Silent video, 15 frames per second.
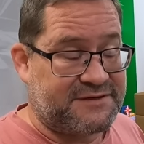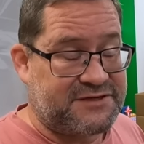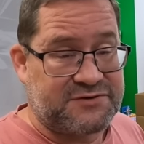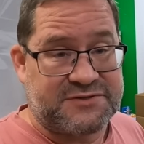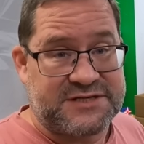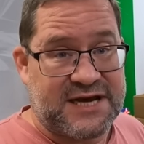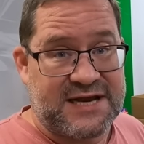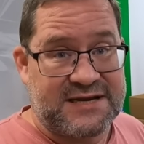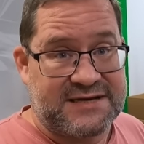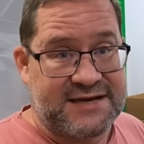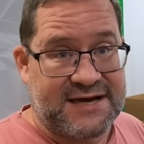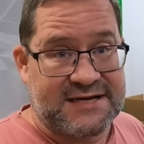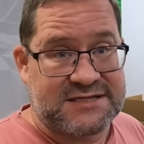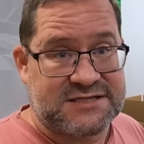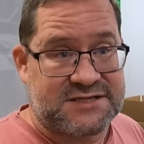do 10
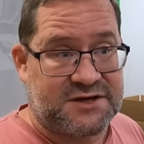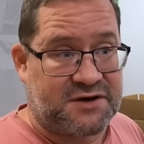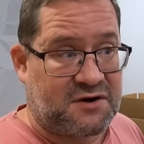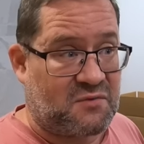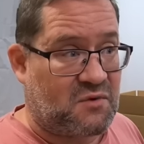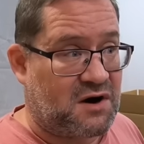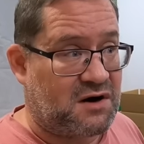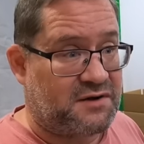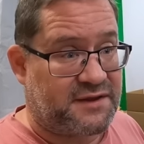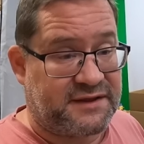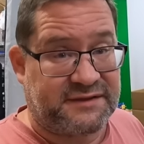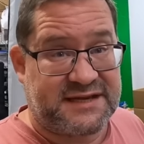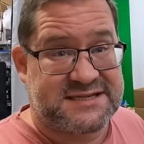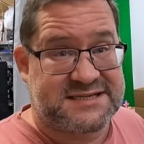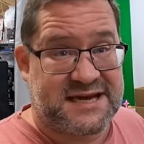discs that are worth,
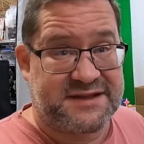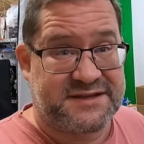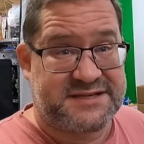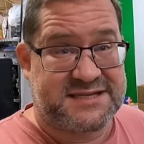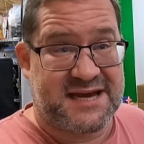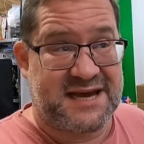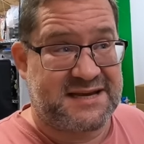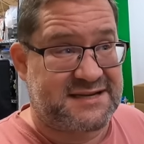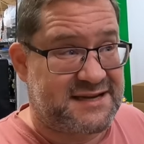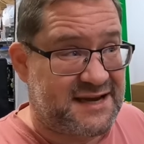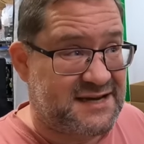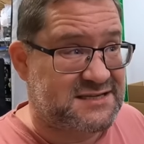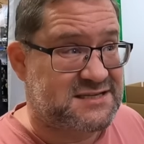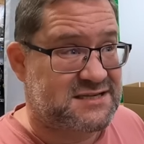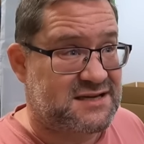and let's say the 10
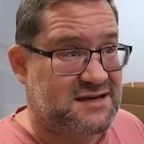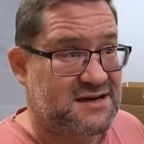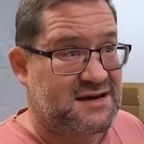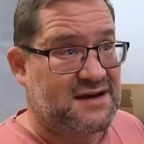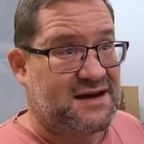discs